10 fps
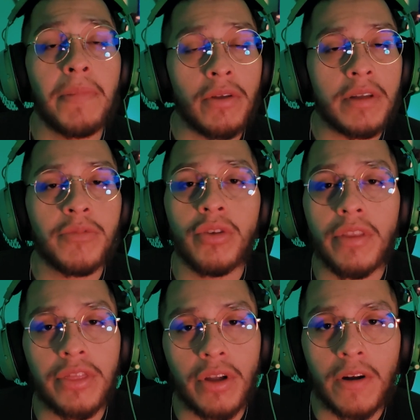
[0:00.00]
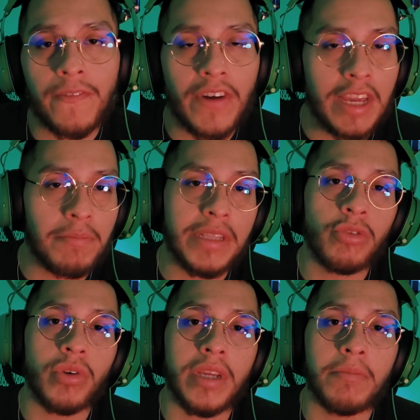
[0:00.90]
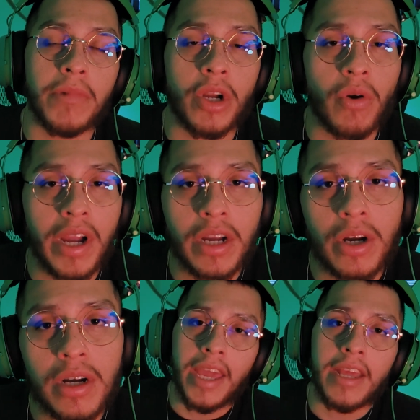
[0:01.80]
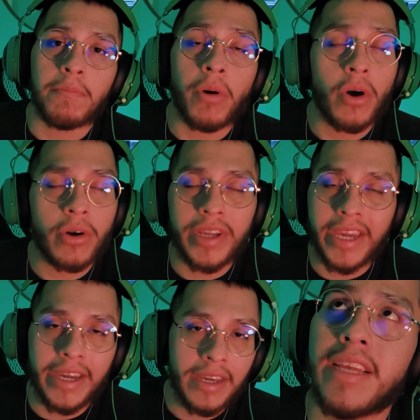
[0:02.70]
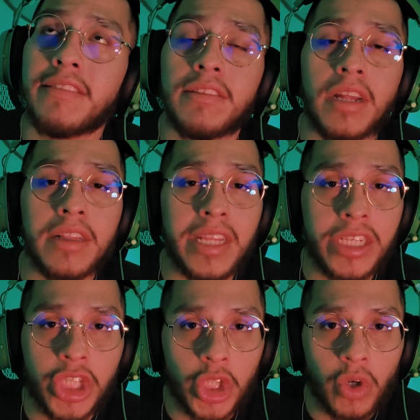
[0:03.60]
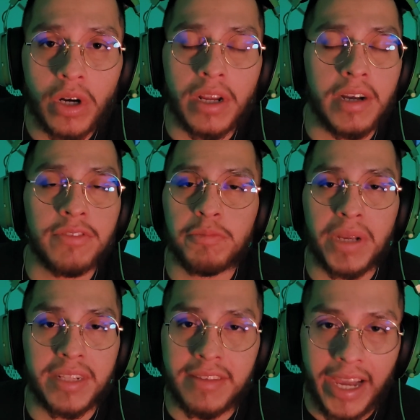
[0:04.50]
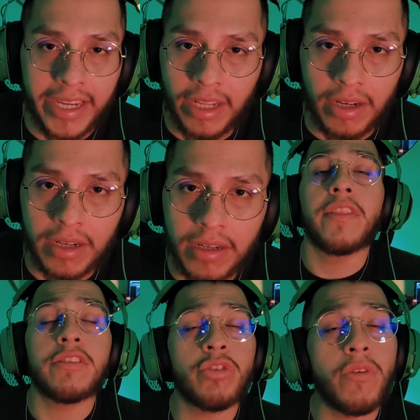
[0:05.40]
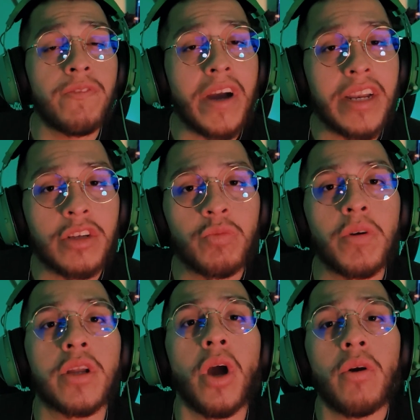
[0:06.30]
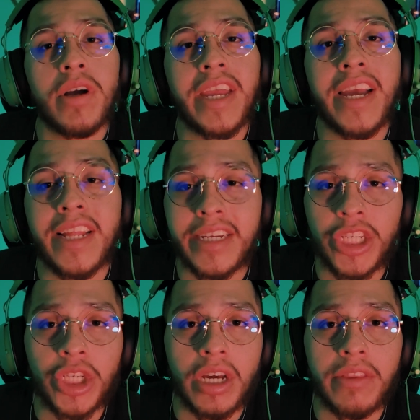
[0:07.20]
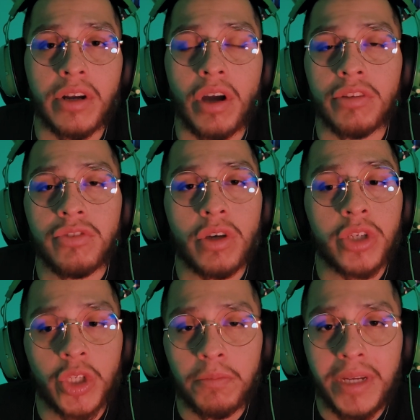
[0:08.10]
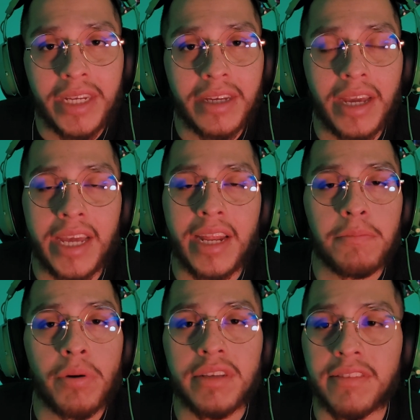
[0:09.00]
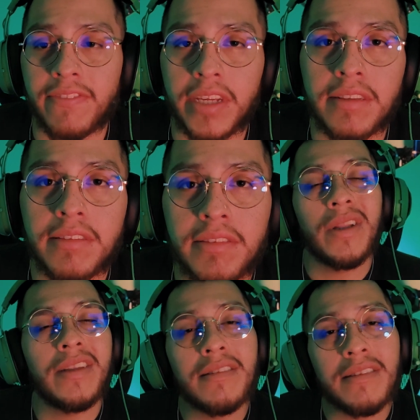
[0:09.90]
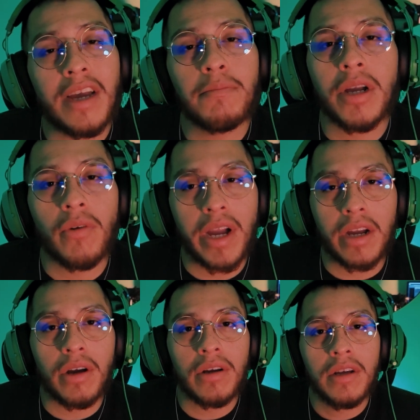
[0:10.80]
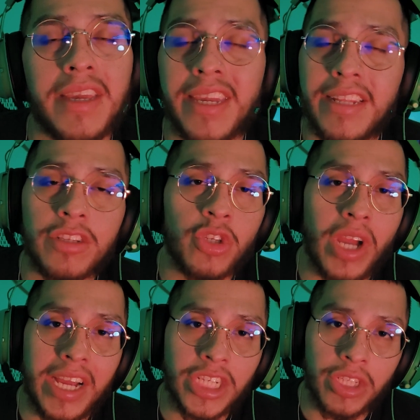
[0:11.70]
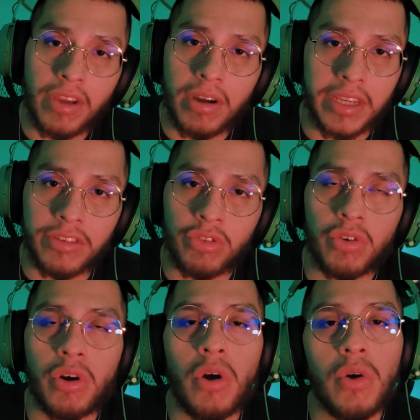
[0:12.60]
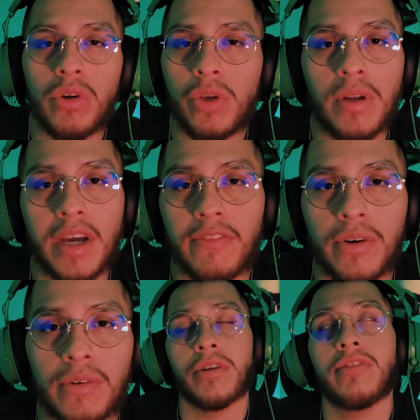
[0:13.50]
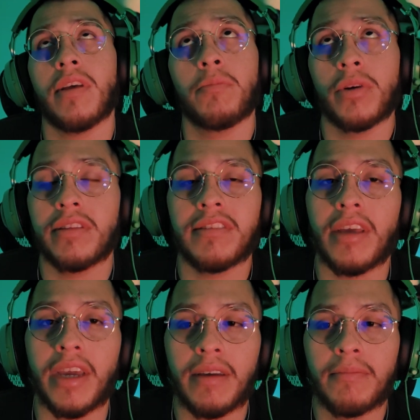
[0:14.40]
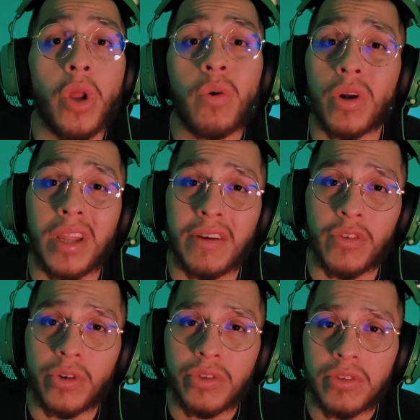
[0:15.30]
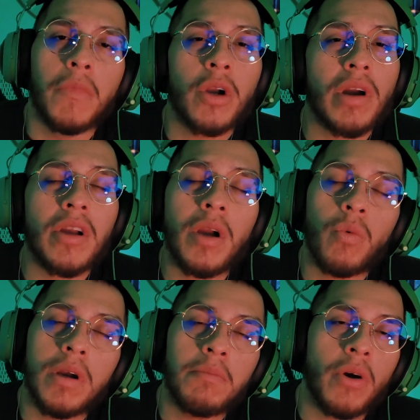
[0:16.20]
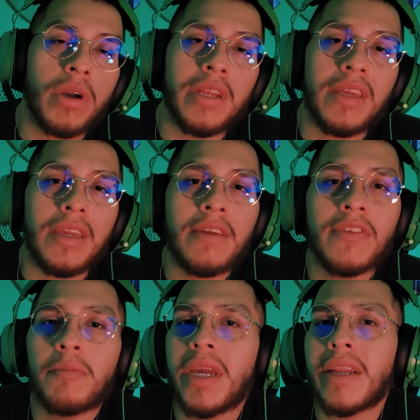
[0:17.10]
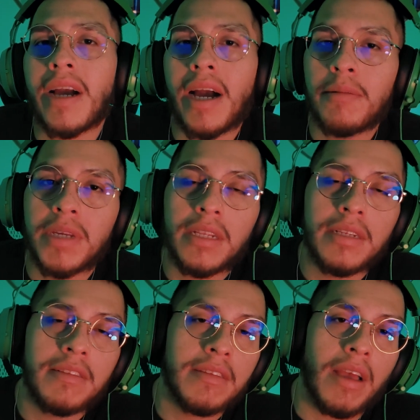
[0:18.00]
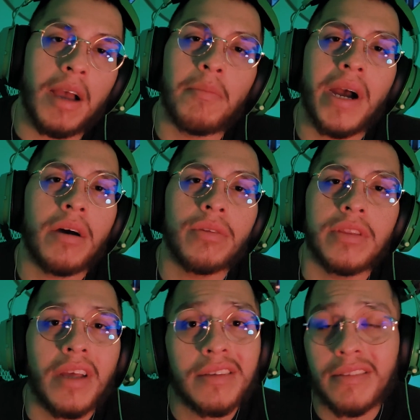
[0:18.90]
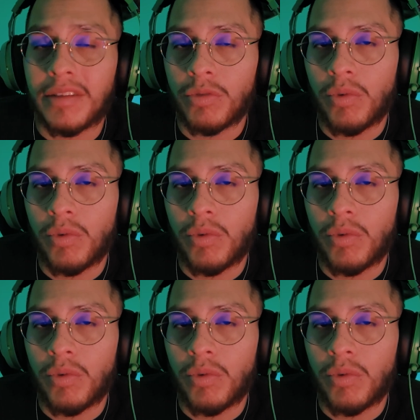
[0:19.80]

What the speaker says: build-up to the third fight between McGregor and Poirier is nothing short of spectacular. The two fighters would go again at each other on social media and at press events, with this time McGregor taking the trash talking to a whole new level, or some would say lower levels. McGregor at one point even made comments about Dustin's